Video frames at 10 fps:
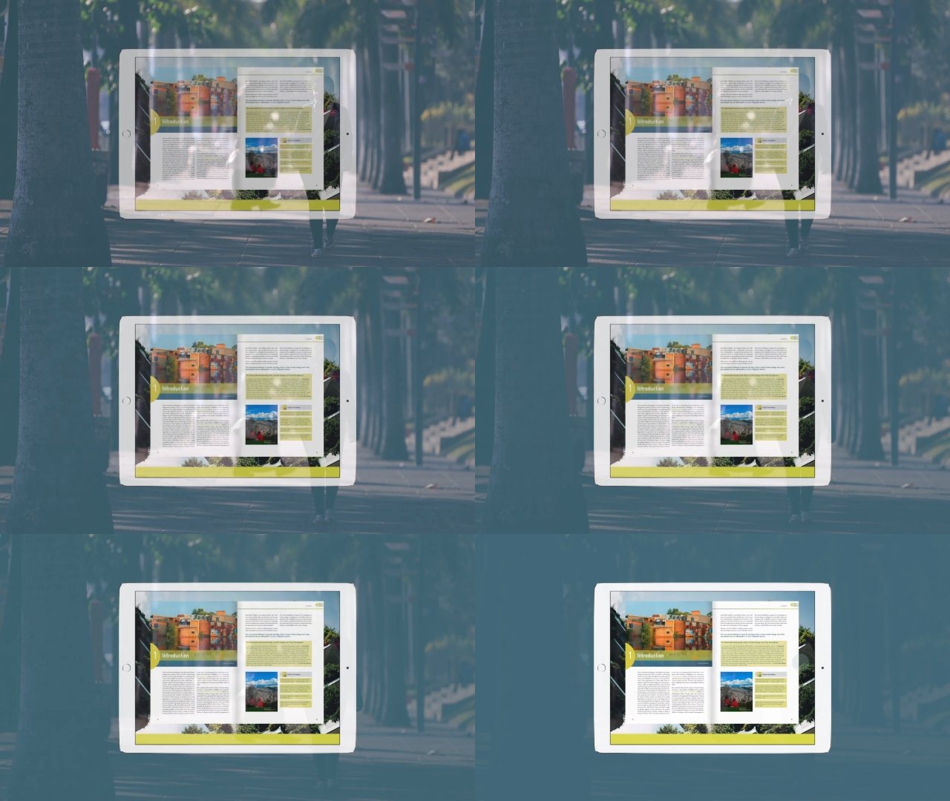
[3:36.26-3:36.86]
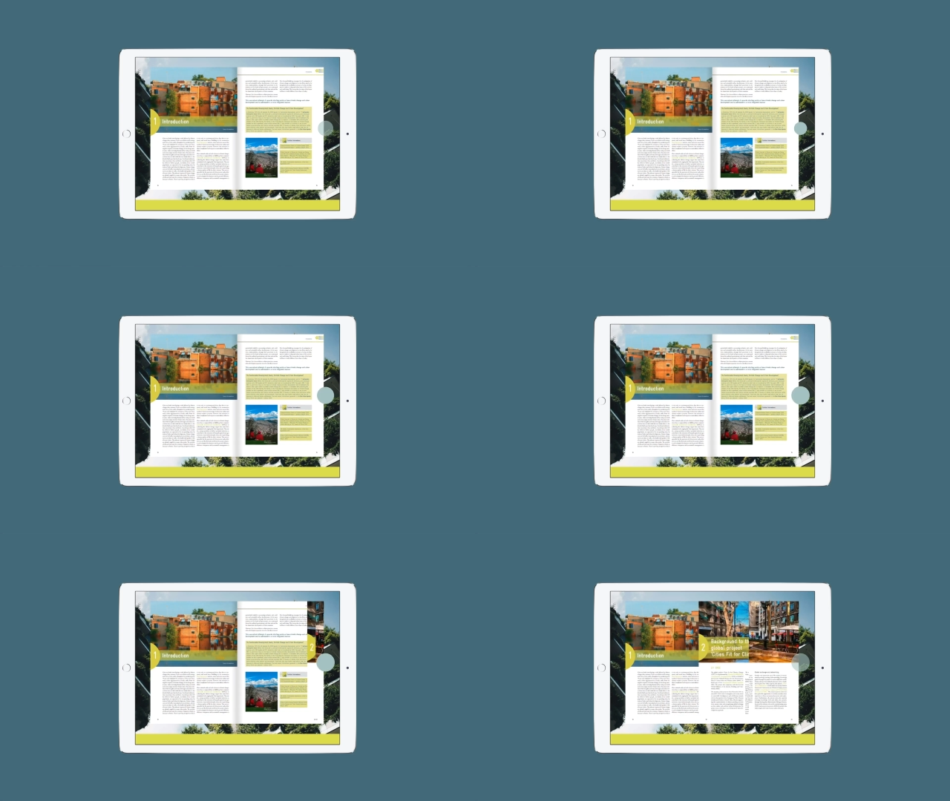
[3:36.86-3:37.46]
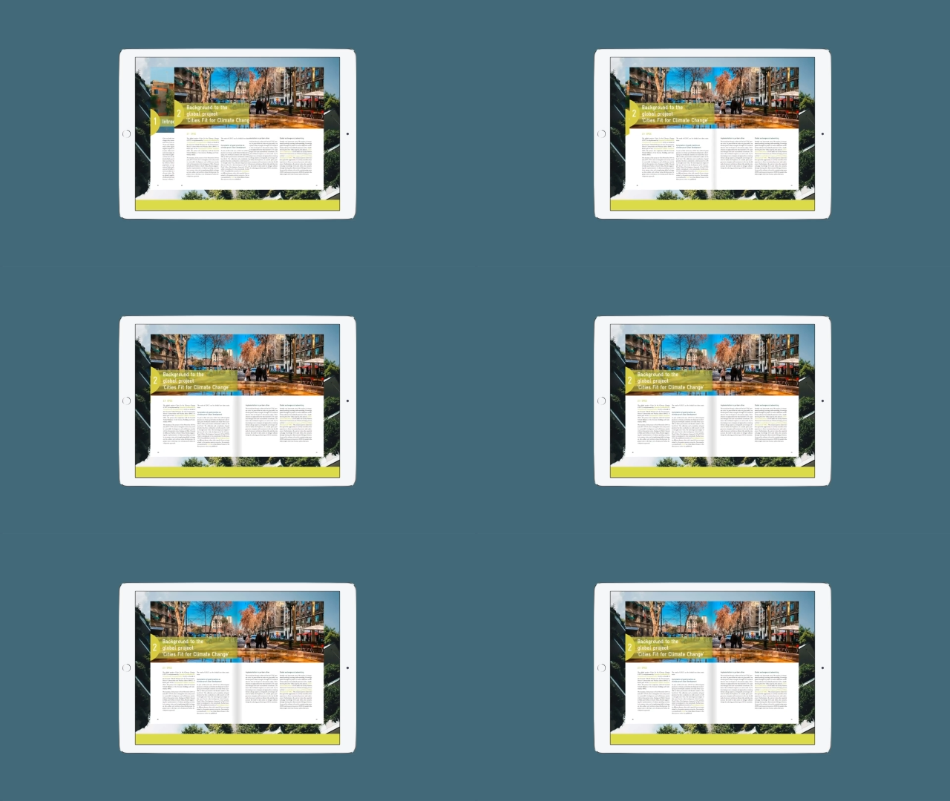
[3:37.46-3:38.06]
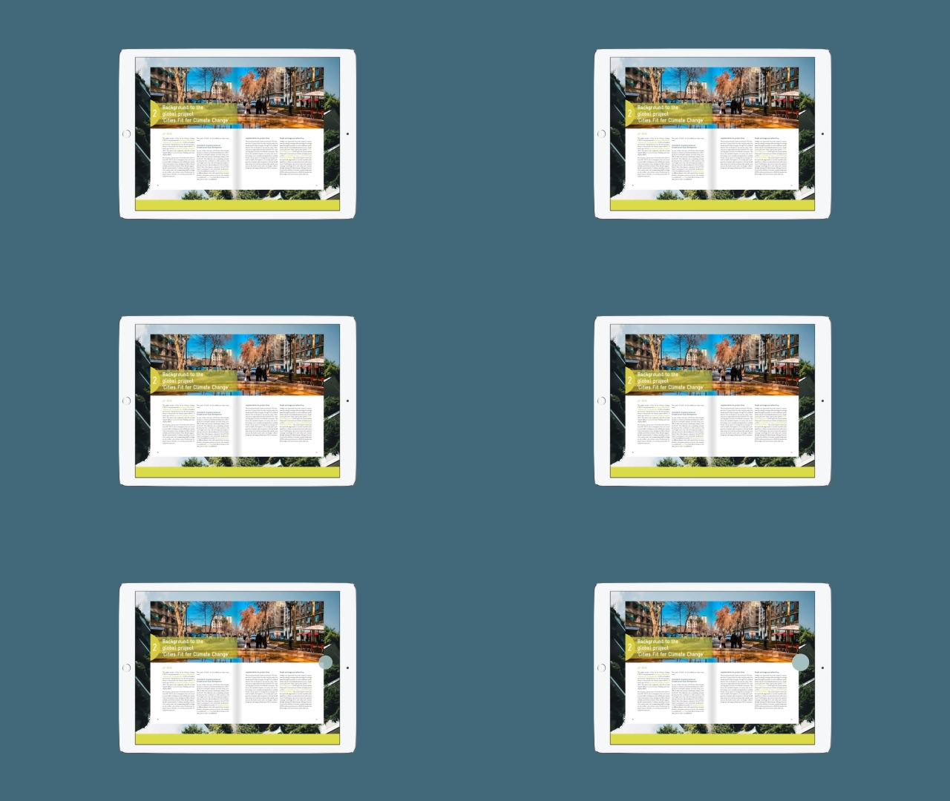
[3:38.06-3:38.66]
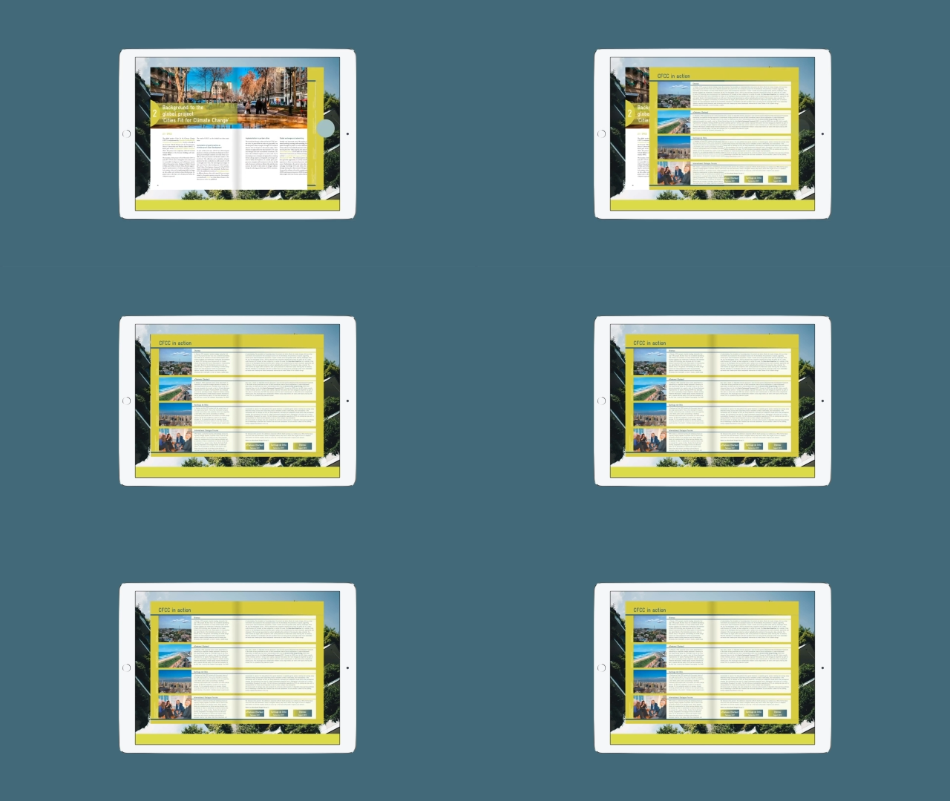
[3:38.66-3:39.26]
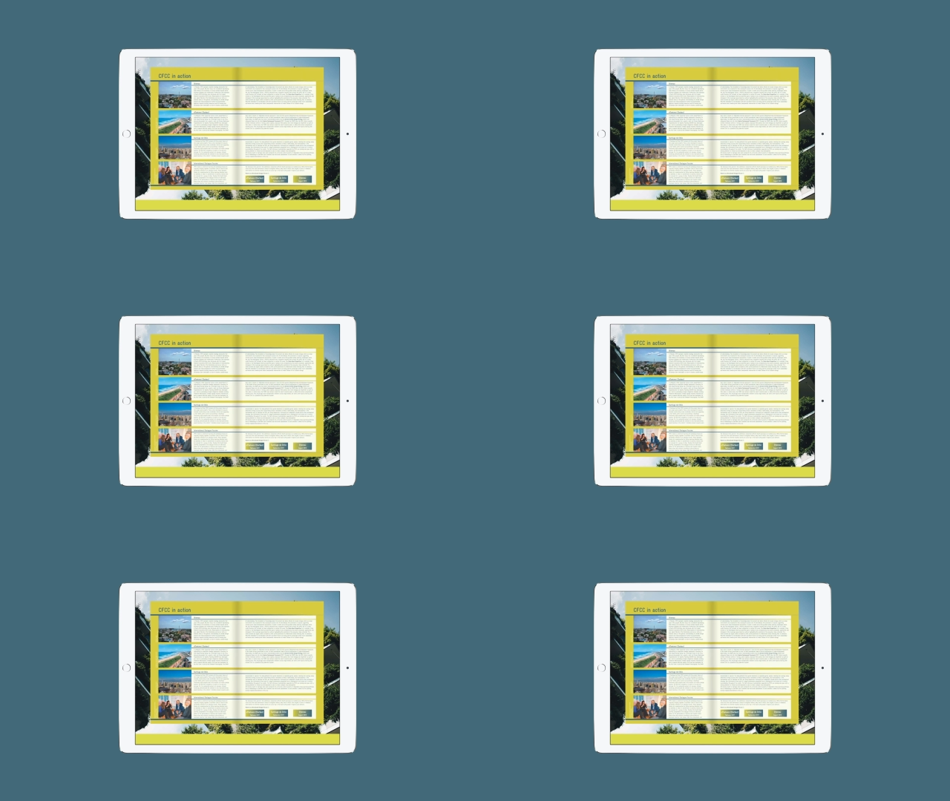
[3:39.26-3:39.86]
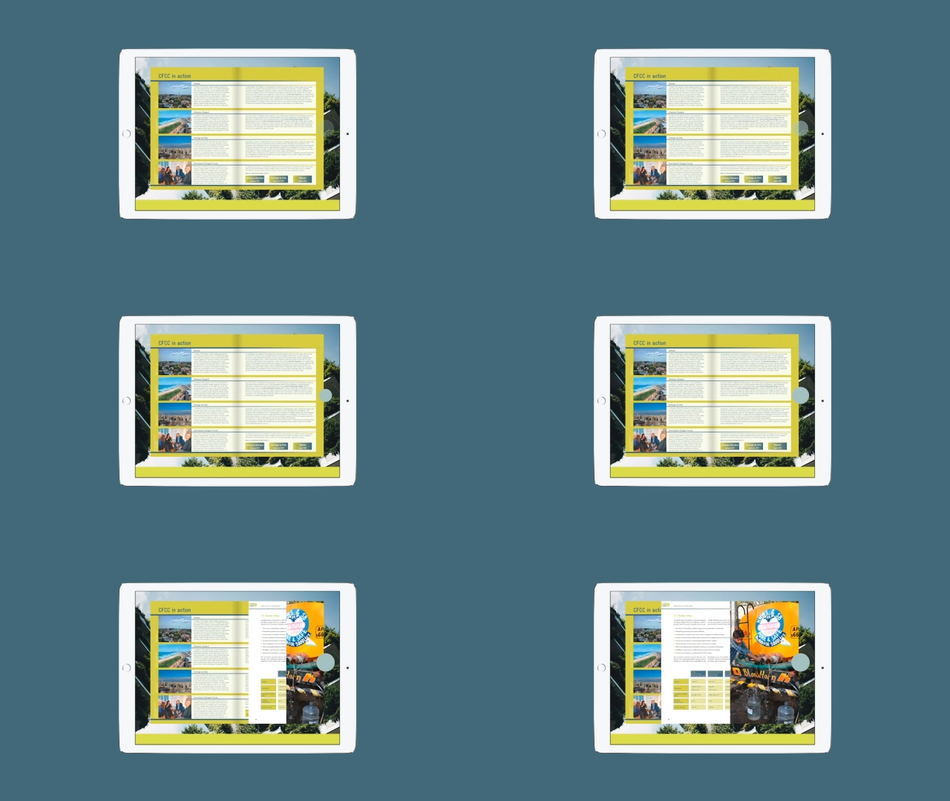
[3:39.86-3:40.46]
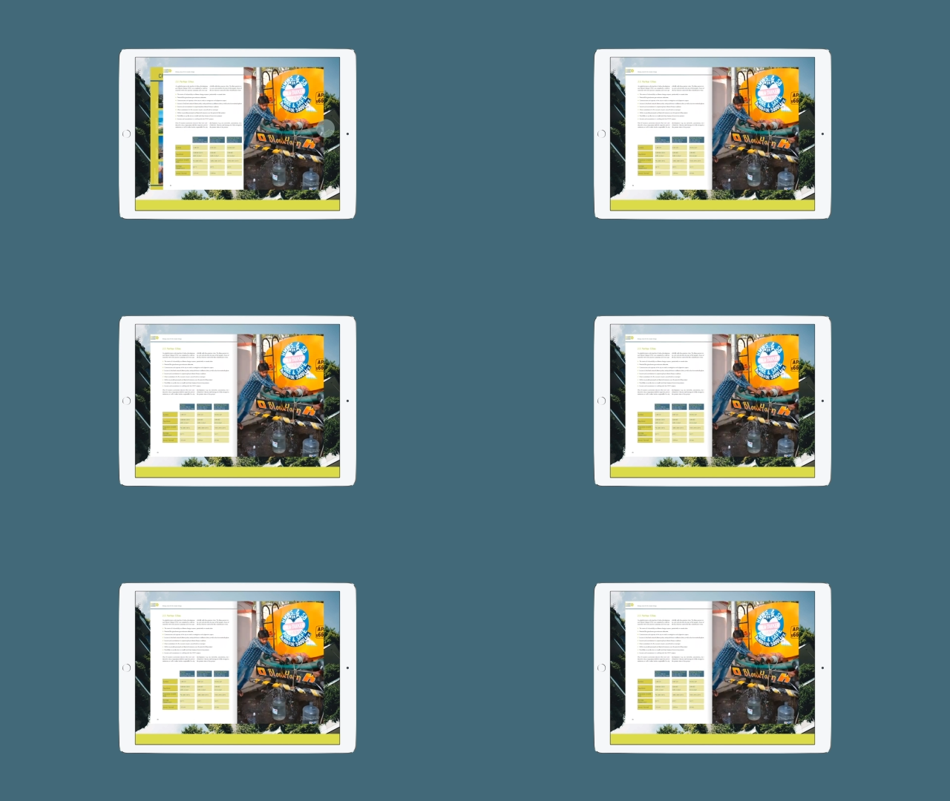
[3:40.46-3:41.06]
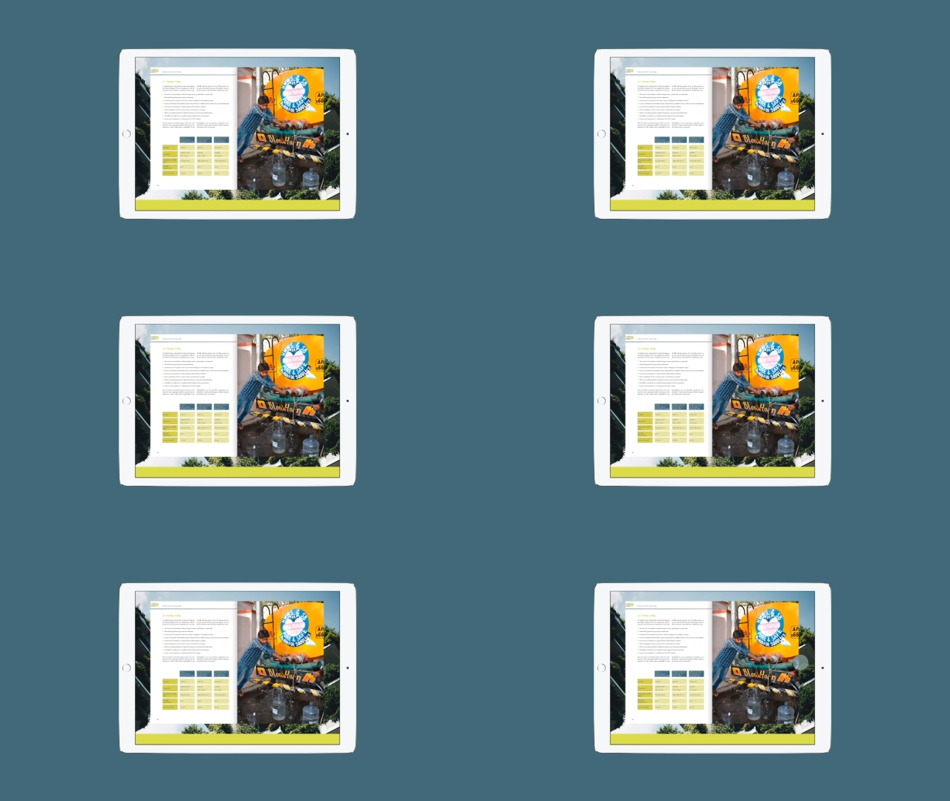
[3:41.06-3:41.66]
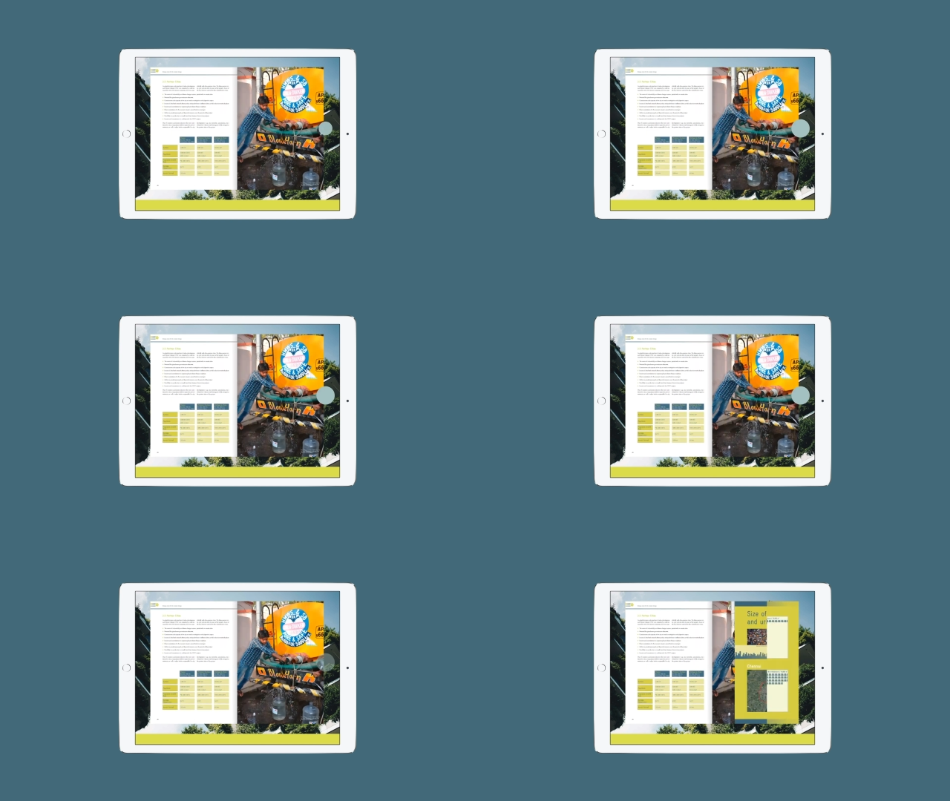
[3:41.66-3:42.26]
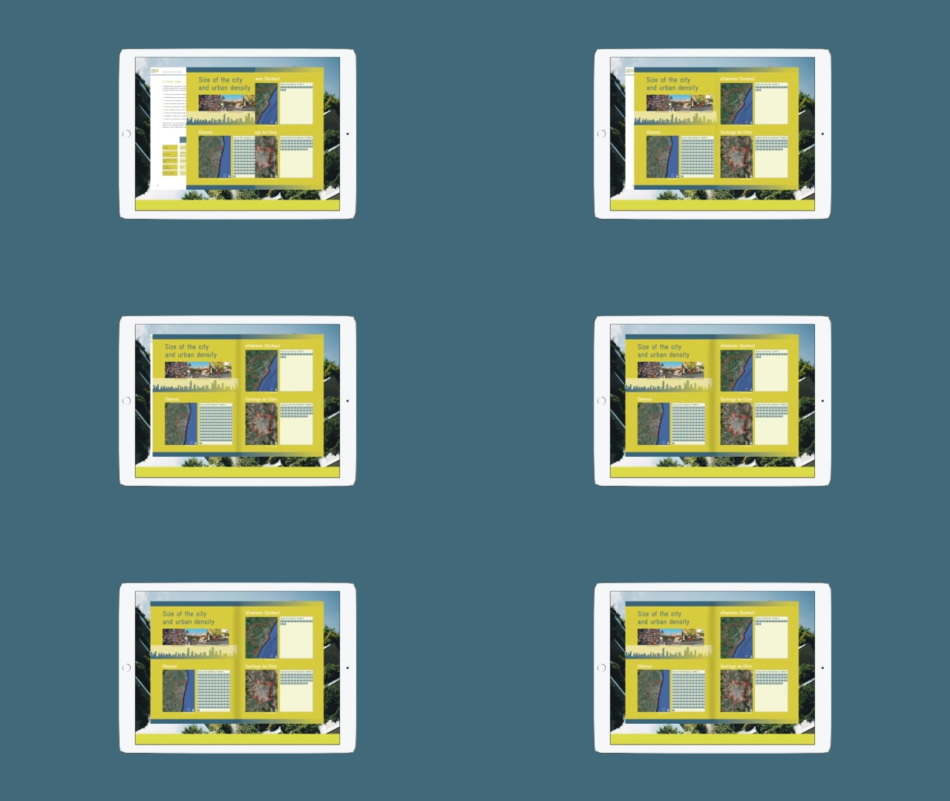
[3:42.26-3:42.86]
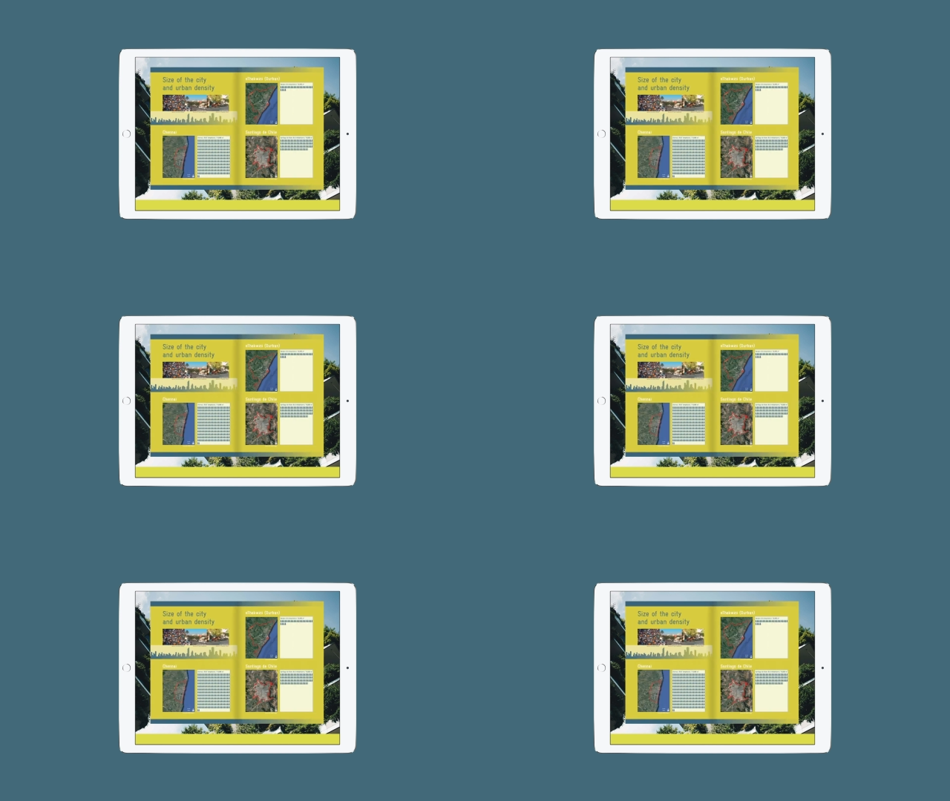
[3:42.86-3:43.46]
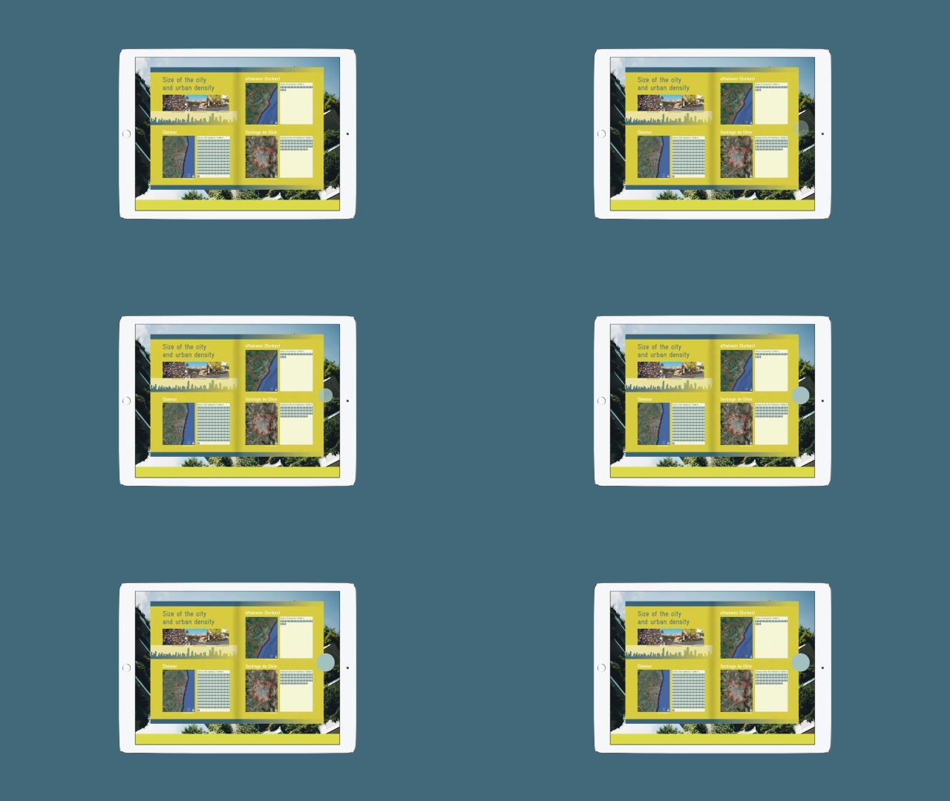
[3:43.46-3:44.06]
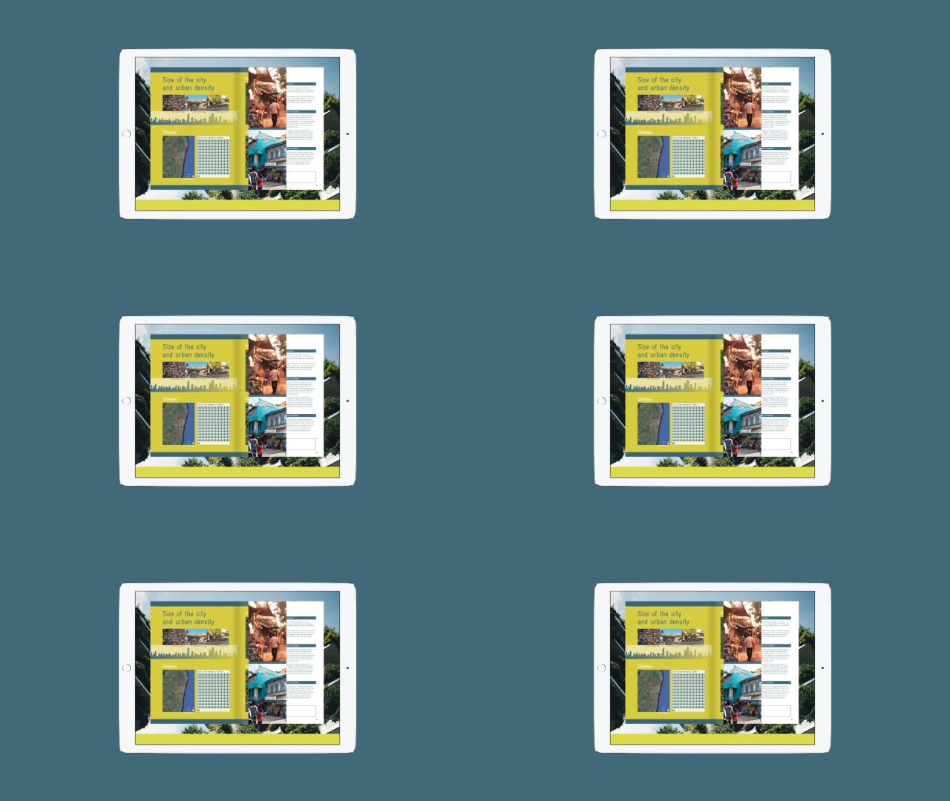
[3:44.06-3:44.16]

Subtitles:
(no speaker visible)